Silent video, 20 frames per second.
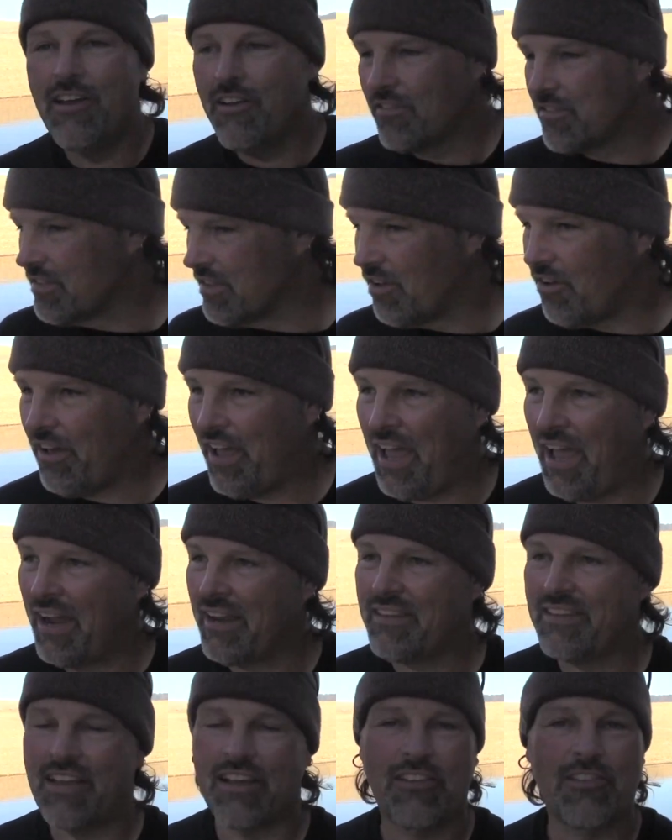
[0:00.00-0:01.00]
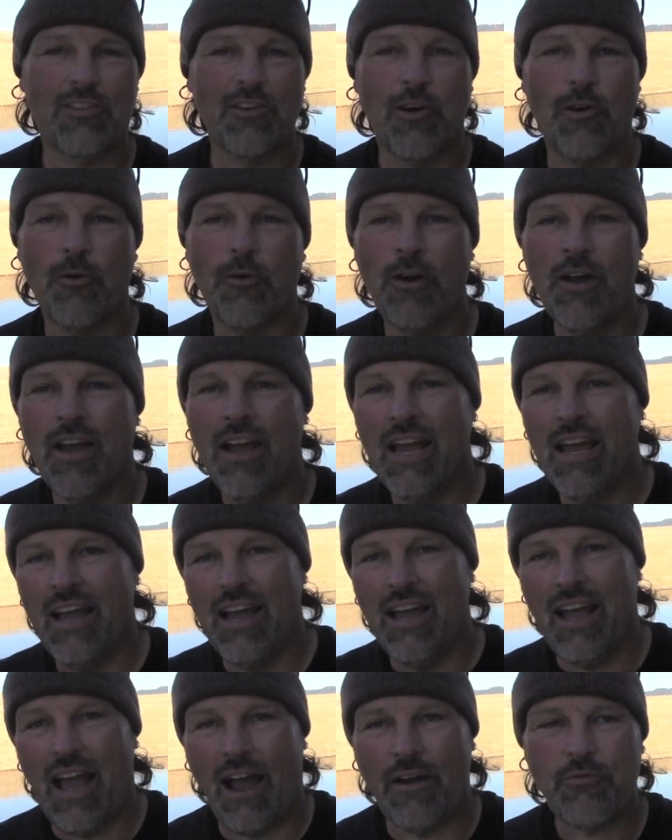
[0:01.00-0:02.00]
It's a little hectic. So
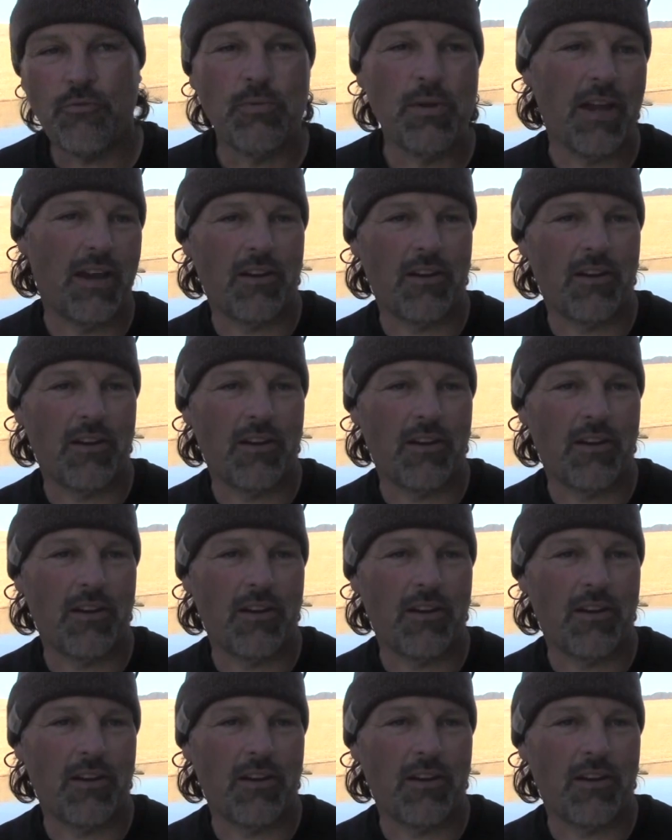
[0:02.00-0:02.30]
after we